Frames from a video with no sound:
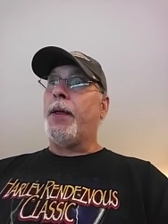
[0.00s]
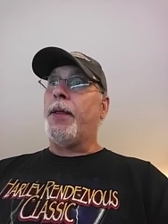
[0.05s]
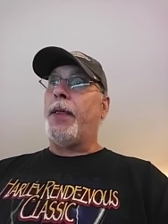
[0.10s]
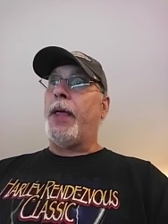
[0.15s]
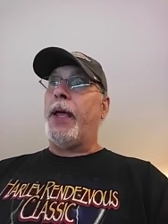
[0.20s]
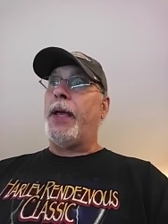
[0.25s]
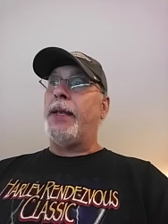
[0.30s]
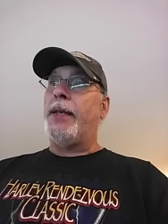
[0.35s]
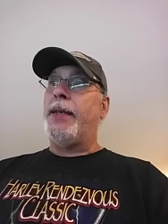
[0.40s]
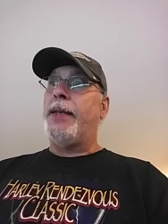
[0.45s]

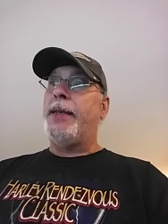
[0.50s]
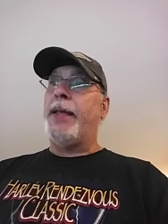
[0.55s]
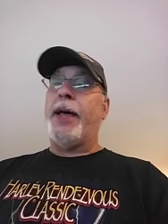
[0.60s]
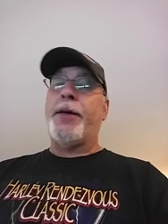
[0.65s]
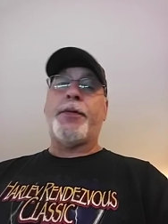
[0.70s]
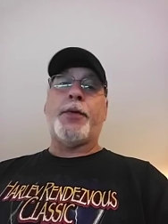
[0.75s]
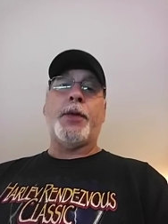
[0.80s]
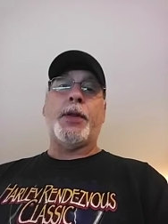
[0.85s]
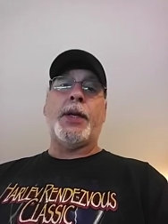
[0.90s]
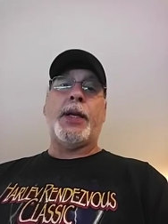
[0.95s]
they
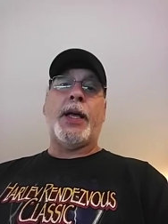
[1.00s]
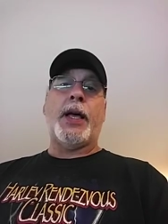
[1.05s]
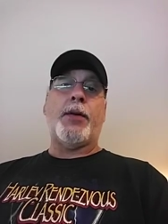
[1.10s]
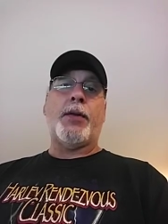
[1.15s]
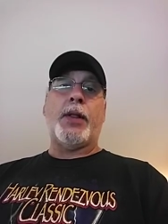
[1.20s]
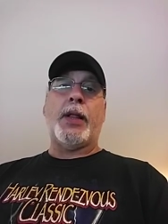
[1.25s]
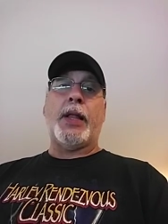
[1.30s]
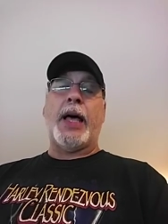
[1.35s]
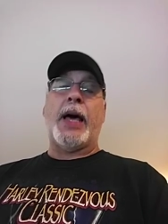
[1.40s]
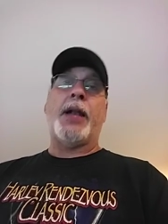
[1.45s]
definitely
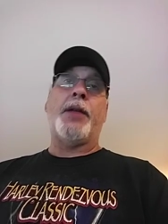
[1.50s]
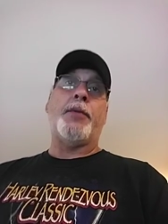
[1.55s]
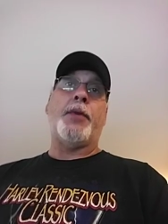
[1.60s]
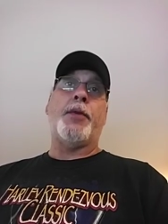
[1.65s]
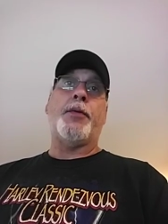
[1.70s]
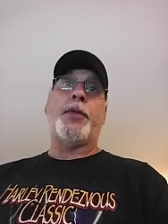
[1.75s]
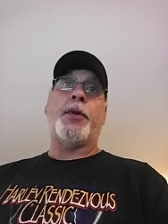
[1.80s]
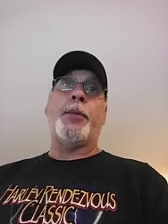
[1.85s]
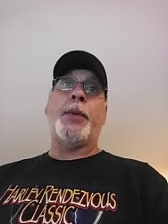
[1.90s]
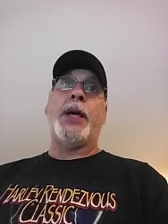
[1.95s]
have a lot of
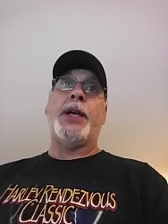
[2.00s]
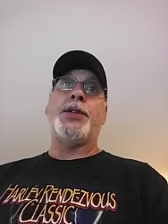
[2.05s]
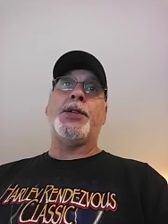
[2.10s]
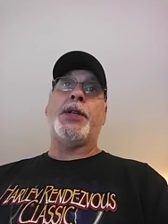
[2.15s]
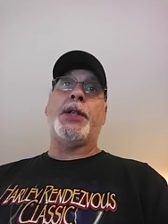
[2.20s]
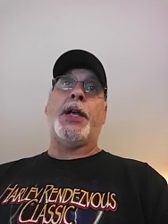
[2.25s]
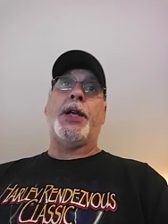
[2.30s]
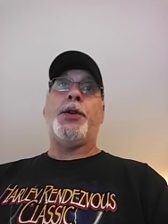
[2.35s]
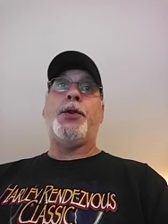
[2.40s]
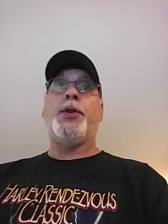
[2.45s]

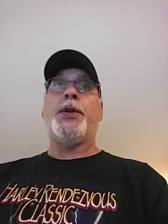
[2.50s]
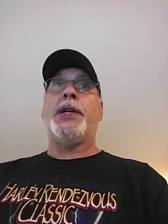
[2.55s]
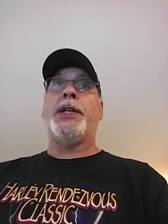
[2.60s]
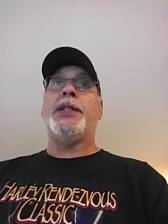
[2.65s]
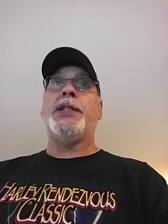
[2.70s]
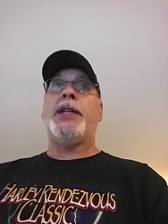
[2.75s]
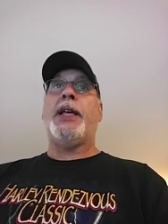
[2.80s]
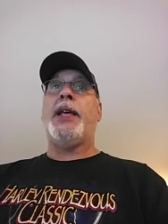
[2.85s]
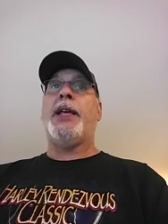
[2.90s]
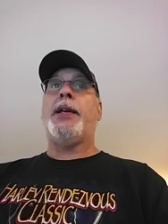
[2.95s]
information that you
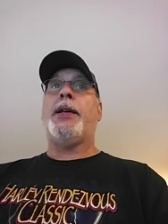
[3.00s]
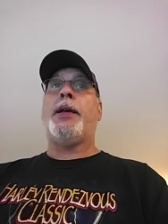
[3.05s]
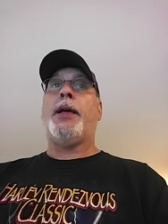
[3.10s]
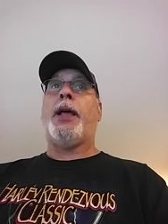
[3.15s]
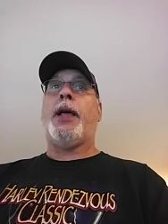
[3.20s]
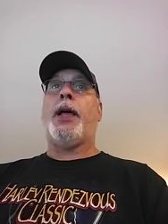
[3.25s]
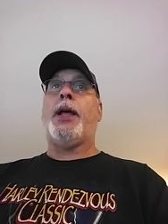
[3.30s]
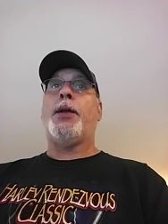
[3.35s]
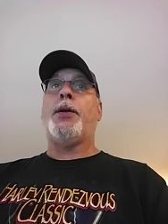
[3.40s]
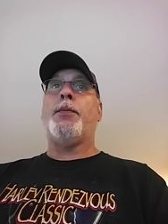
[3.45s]
can take
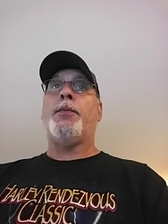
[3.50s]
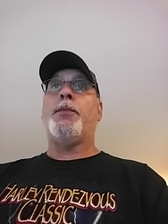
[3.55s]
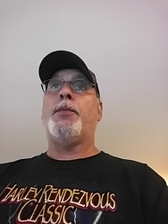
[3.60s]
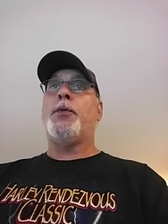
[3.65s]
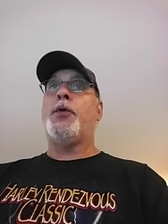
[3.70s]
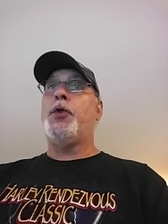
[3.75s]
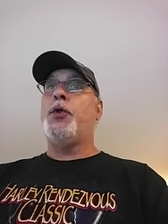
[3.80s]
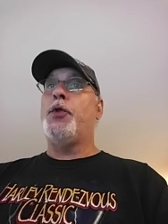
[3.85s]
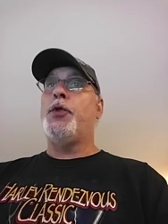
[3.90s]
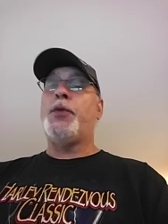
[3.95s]
and
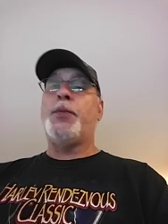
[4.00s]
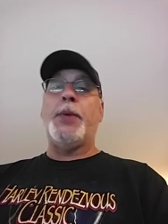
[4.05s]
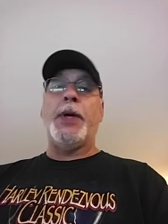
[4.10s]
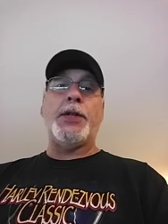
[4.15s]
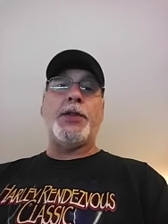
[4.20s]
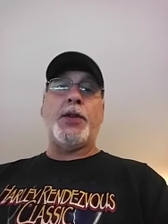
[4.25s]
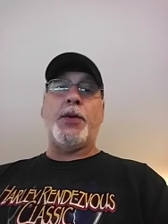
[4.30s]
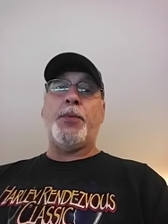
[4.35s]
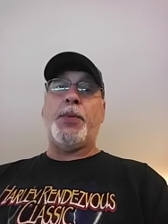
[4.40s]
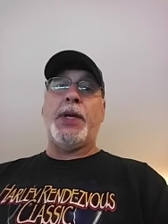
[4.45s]
use
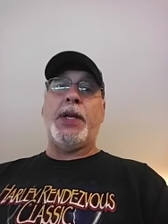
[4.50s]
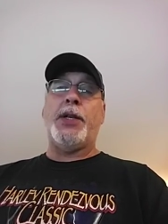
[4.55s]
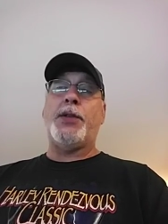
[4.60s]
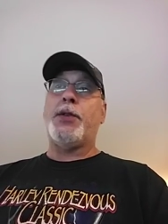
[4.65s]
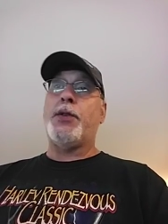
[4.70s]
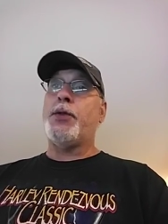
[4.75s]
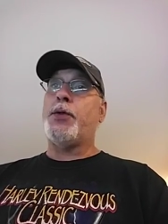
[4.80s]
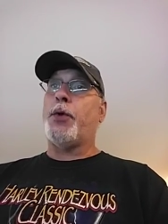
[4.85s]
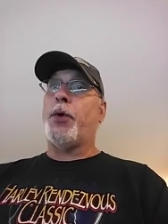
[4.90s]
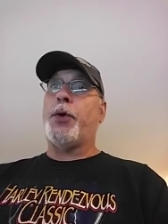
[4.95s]
bits and
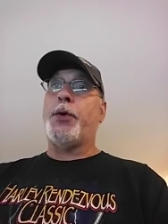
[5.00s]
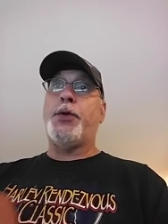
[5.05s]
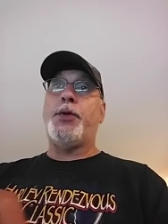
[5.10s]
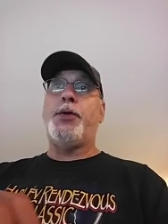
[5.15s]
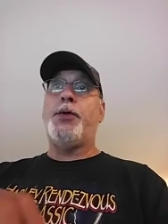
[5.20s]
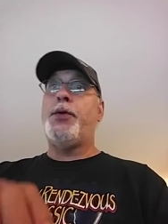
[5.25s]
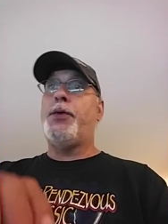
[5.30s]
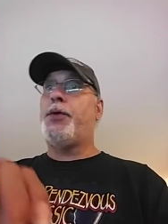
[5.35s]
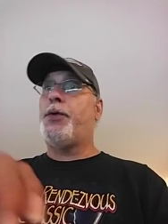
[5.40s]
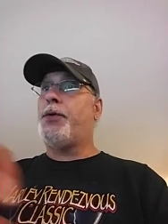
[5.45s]
pieces or
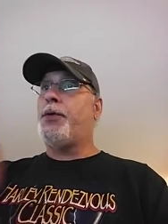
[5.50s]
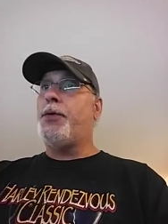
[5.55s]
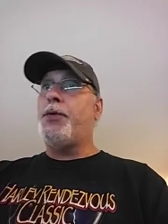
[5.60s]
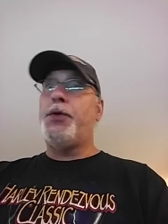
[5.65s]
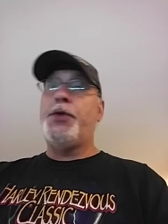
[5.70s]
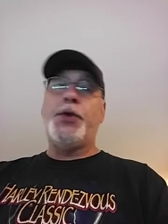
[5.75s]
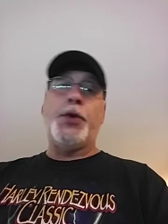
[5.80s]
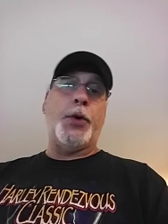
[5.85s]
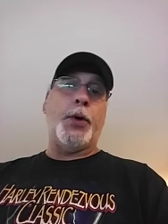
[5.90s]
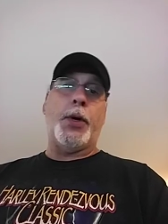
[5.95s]

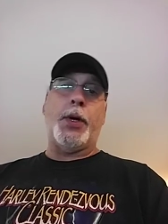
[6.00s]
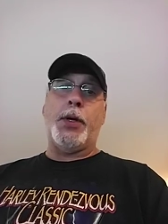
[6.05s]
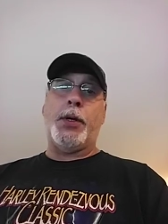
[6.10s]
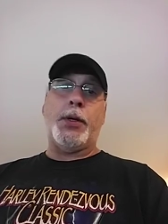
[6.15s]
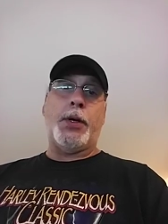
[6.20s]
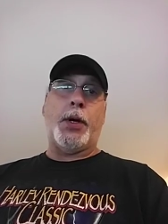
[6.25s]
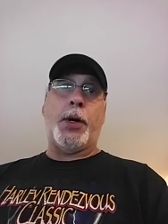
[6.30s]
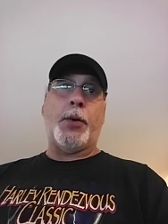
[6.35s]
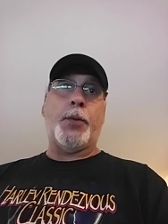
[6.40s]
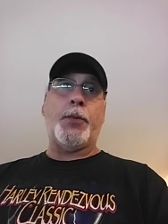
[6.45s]
do it,
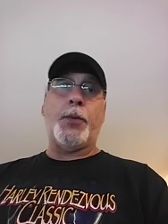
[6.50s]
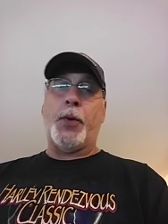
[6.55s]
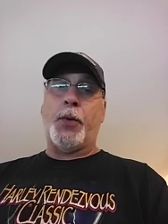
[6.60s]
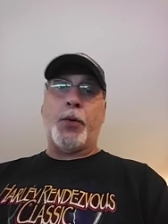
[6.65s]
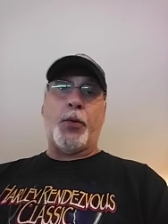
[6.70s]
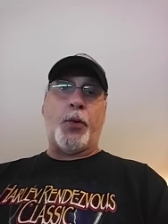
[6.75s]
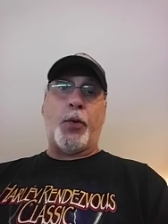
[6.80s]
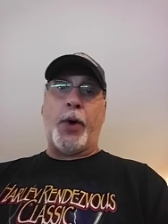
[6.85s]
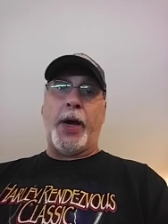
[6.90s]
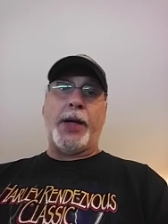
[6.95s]
you know,
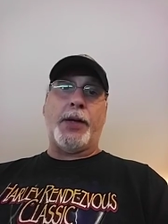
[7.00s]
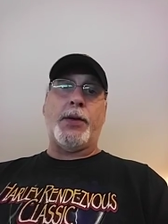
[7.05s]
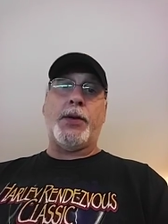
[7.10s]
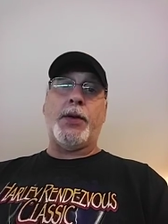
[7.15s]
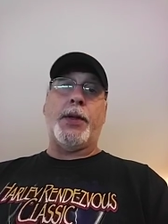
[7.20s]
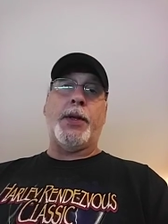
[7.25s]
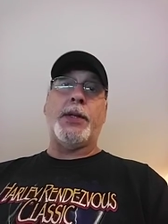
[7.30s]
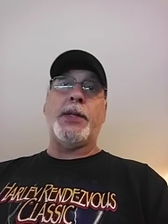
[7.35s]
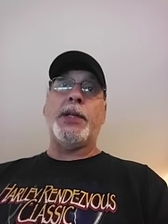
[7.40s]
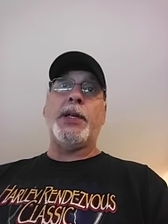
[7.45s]
right
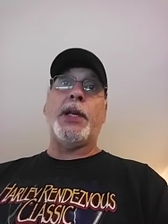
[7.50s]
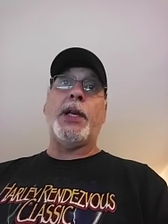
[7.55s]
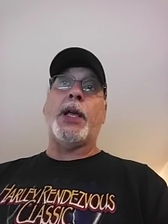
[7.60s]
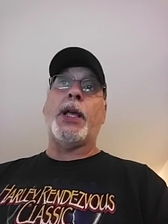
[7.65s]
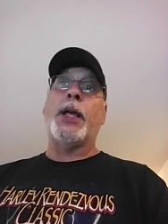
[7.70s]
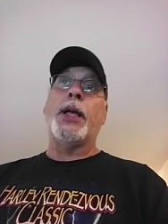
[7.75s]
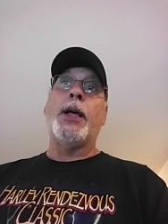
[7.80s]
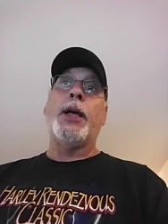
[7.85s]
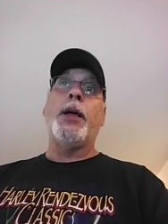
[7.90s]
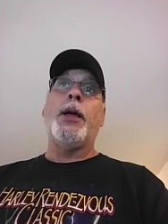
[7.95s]
to the
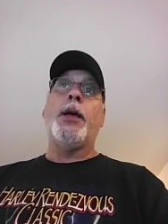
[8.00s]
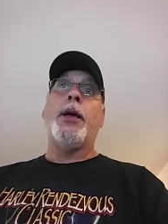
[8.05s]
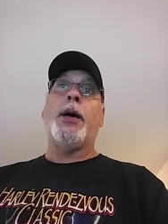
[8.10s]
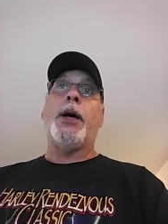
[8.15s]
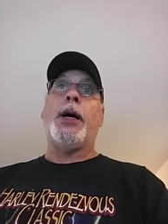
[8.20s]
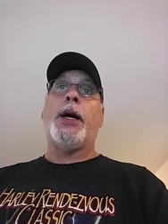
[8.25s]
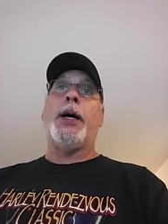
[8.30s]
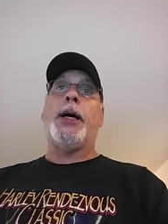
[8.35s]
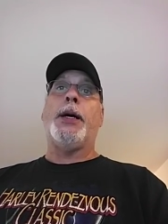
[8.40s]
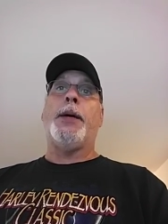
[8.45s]
T.
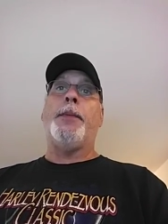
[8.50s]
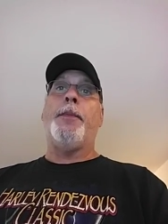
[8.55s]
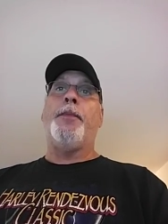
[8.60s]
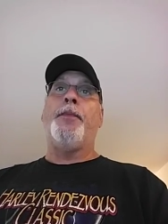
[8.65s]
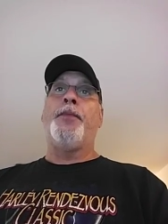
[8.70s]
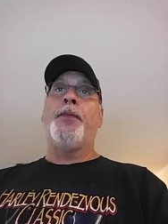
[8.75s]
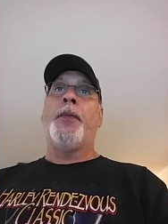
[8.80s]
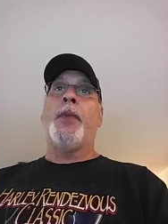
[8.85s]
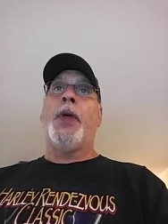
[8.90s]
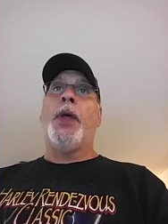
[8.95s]
Um,
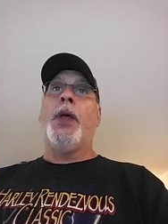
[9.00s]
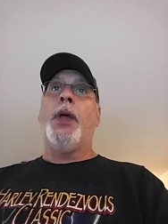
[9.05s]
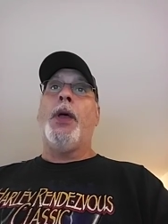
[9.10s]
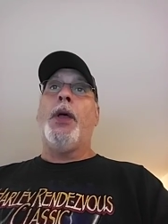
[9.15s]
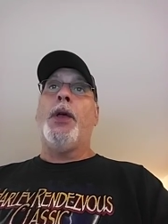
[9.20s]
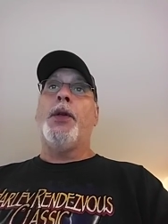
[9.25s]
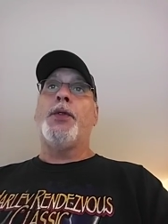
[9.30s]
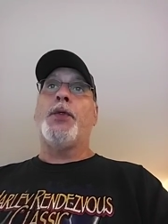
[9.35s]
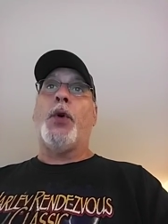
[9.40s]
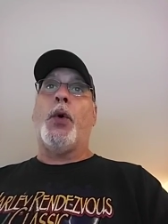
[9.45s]

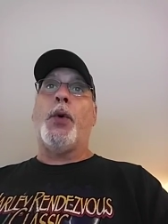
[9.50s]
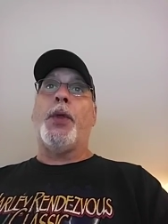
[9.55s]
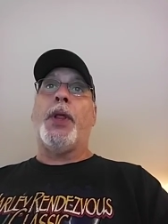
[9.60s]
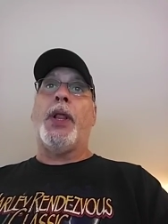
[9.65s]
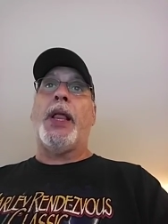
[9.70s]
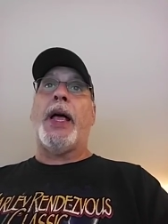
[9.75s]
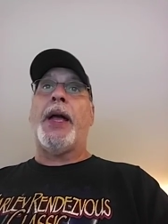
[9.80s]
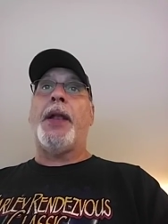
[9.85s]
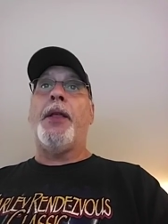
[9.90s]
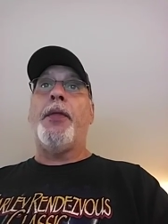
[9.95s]
so with a
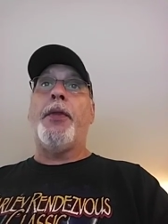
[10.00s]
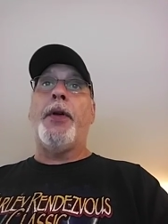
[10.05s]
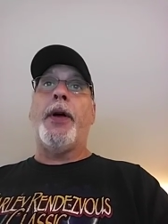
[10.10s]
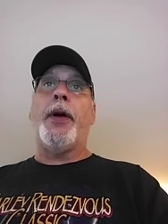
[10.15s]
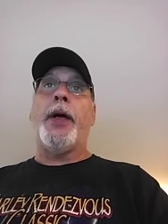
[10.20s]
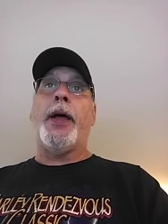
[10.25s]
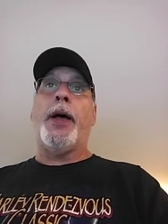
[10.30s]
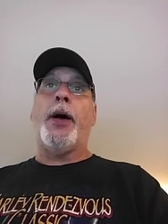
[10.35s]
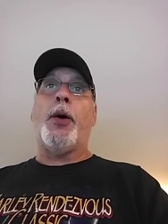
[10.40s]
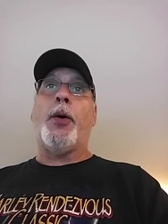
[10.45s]
lot of
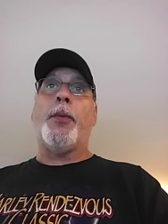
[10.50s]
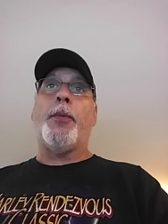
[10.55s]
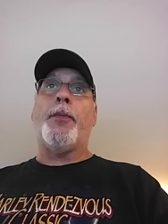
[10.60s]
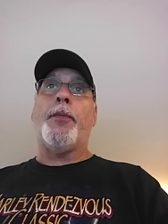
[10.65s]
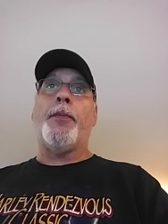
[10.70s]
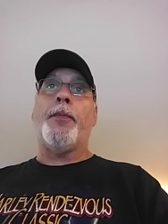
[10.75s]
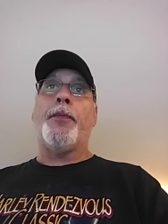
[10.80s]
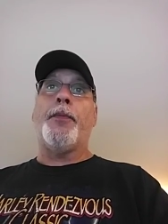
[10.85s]
their help,